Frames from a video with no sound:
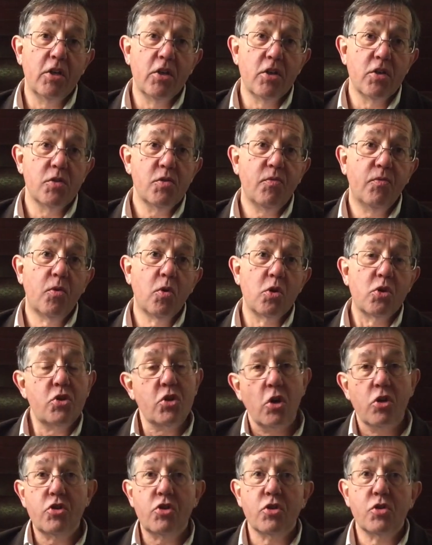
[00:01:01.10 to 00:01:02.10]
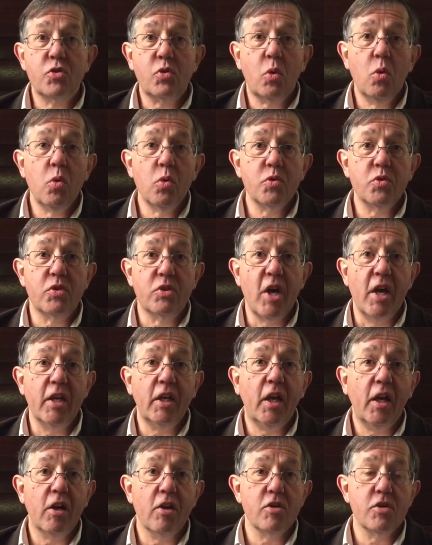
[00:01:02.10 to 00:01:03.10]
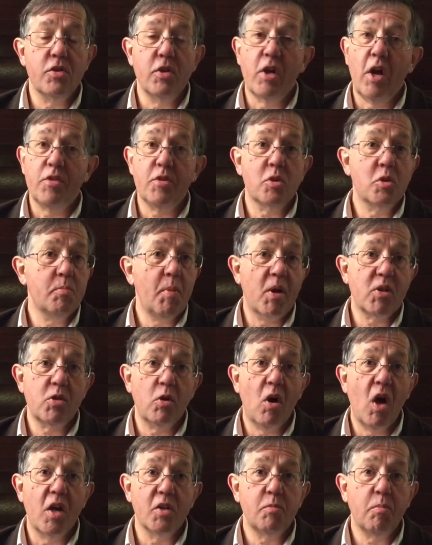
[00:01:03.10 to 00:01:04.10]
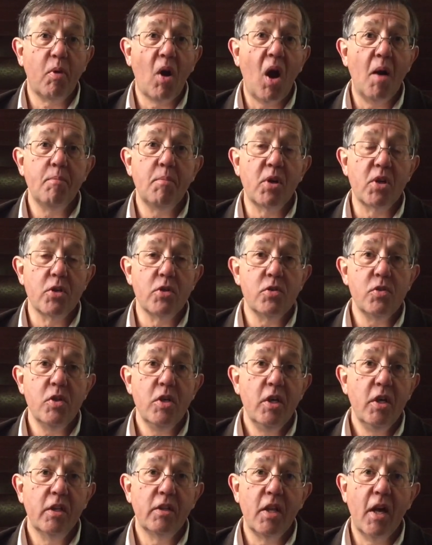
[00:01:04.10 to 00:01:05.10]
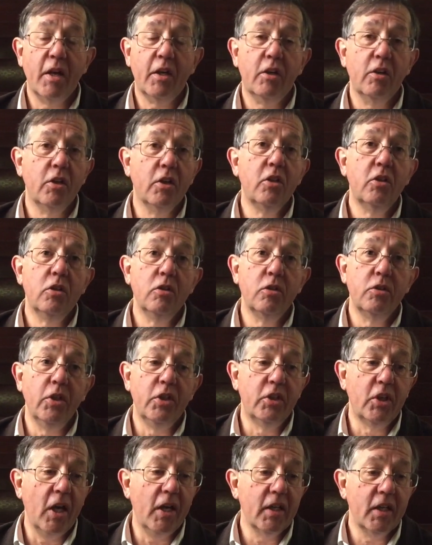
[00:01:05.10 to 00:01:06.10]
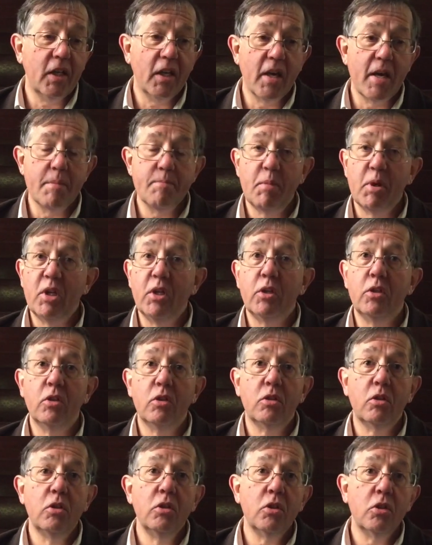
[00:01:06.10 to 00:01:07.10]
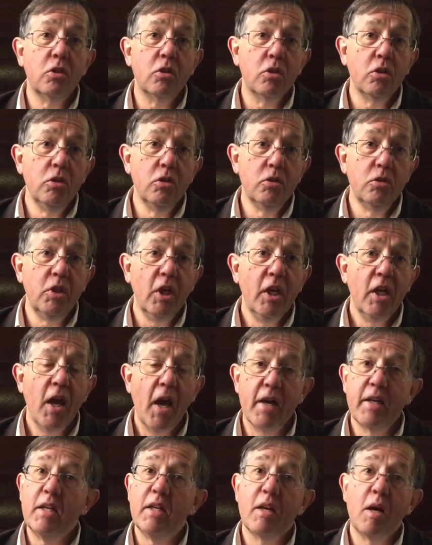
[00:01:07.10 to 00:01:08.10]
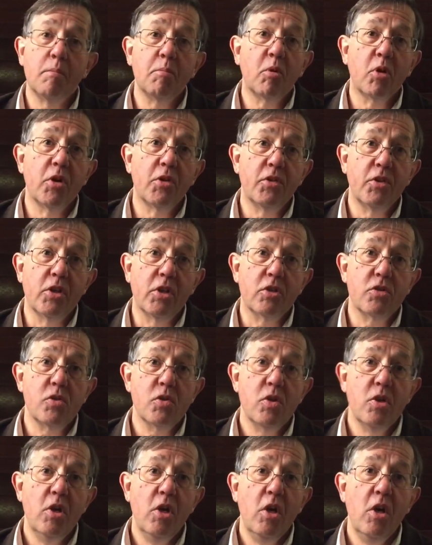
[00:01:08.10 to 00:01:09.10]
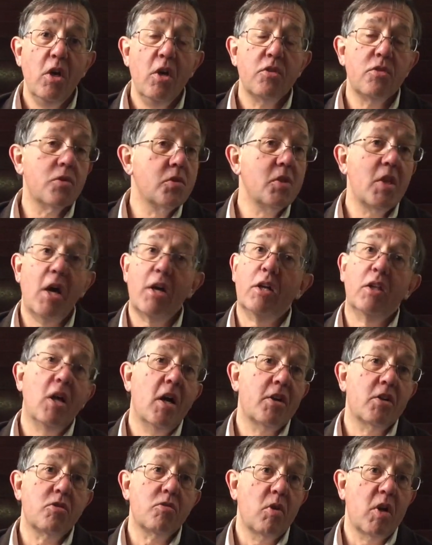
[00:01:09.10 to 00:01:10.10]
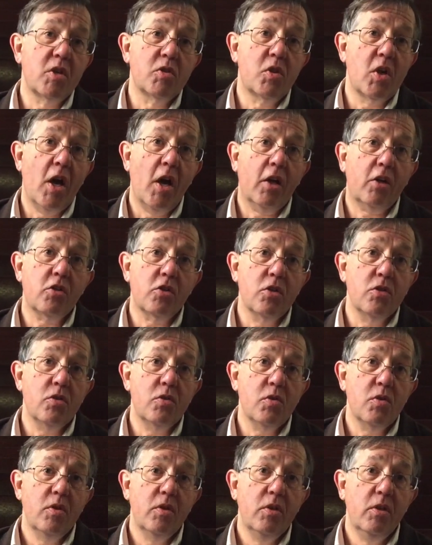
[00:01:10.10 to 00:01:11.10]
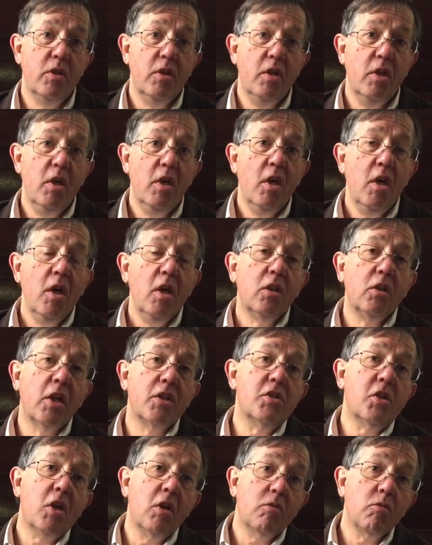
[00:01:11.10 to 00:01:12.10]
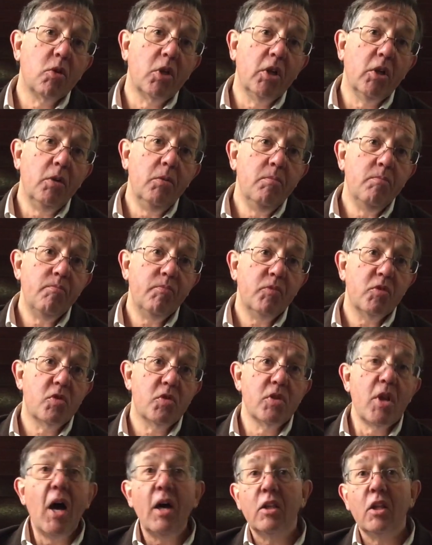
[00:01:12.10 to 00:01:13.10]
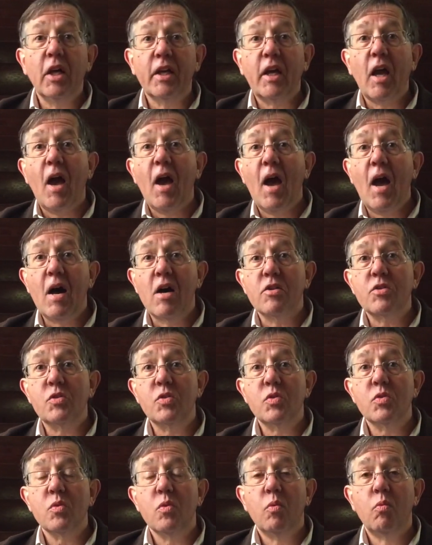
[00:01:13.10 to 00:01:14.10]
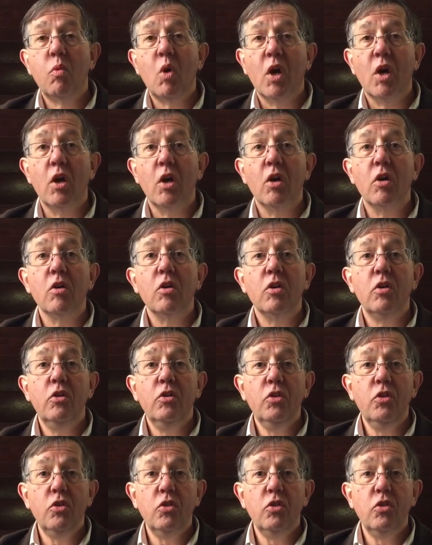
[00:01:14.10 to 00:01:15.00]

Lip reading: is for churches, schools, daycares, and other specialized properties, and that could include a day camp, it could include any number of things. There's not a lot of transactions. Let's get real, it's not like a house where